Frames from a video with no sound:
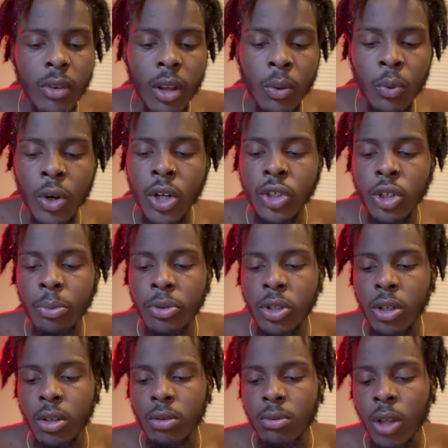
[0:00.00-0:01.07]

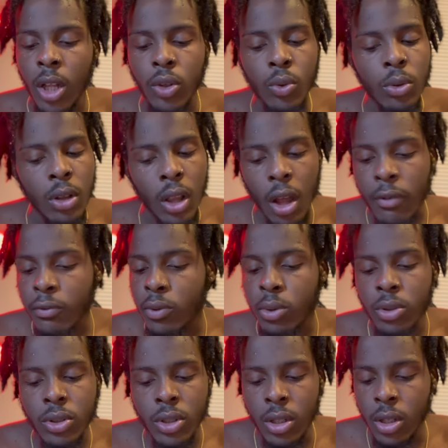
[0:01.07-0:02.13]
100%. Y'all do a lot for
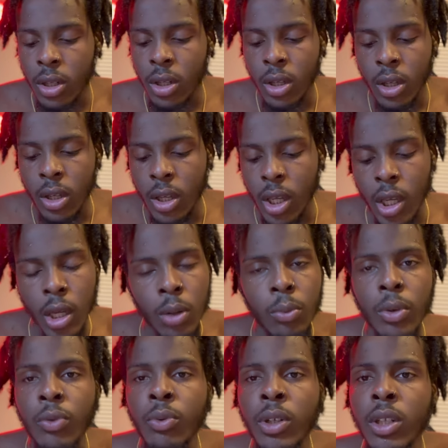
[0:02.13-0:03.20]
us, and
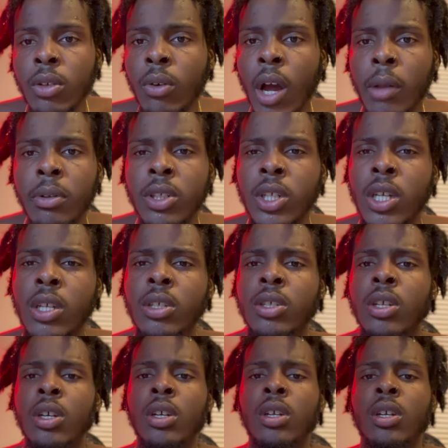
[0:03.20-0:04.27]
we really don't have the
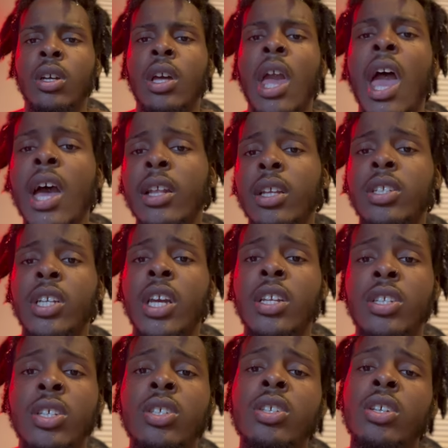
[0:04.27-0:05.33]

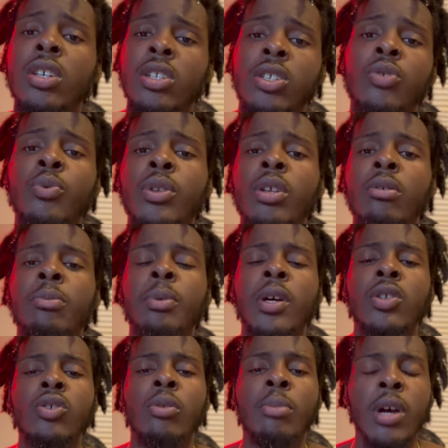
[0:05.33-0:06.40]
chances to really repay
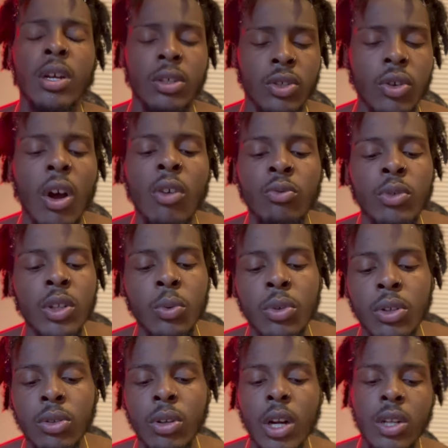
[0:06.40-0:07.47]
y'all back. So I really want
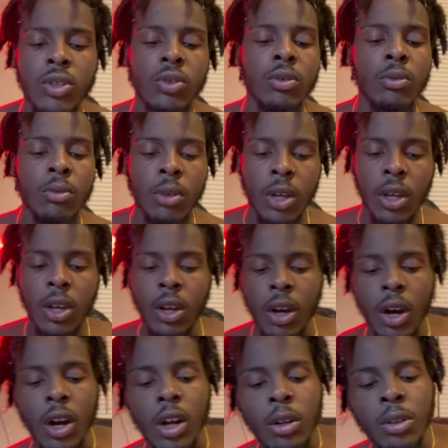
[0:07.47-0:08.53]
to do that soon.
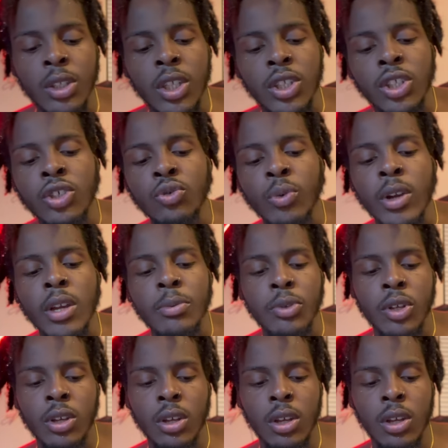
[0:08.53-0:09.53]
All right, let's get to these ribs.